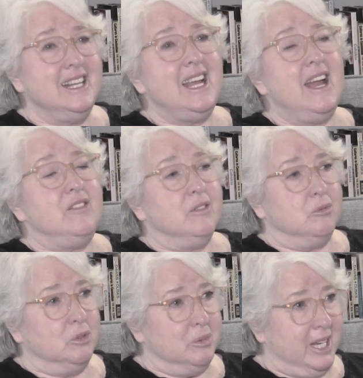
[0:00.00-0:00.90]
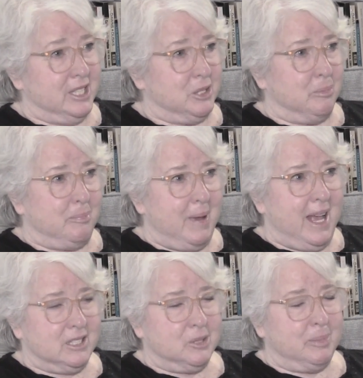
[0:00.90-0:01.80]
and the room that
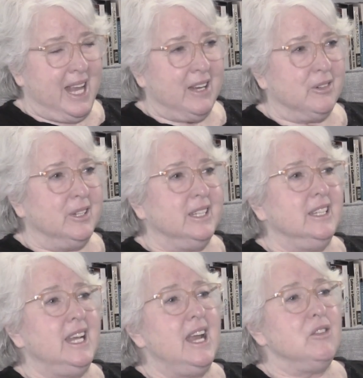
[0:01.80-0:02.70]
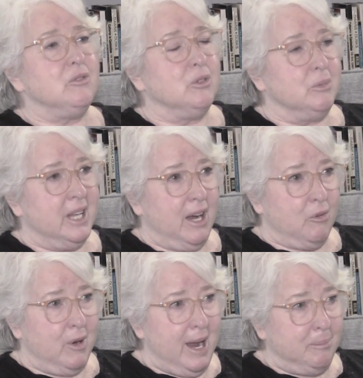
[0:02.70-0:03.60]
I splatter in, and the room that I
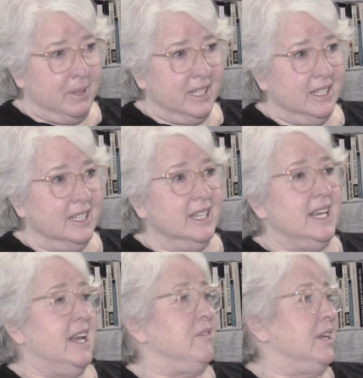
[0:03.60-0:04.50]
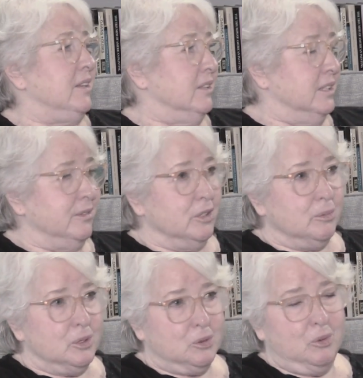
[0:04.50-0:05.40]
wrap in, and then the living
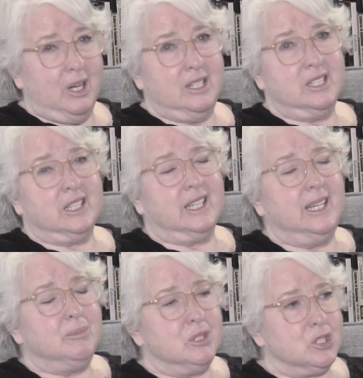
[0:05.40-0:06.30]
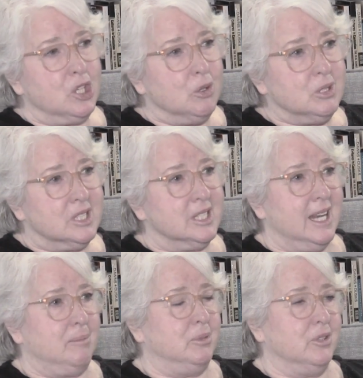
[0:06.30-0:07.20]
room is where I keep the totes, and
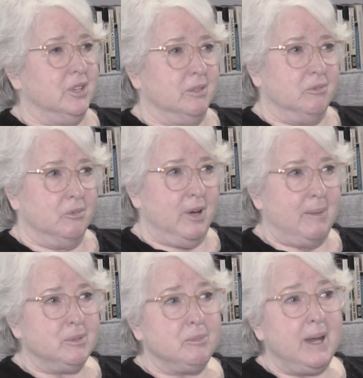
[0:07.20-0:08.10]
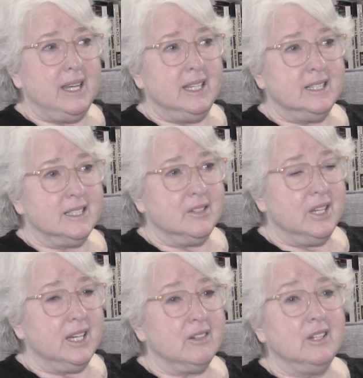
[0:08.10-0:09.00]
I put the wrapped paintings in
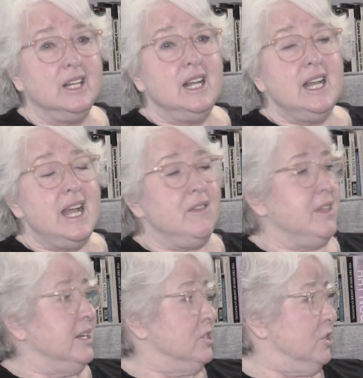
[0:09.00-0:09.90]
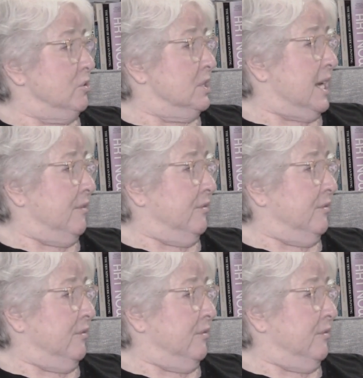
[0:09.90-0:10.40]
there, and then as soon as I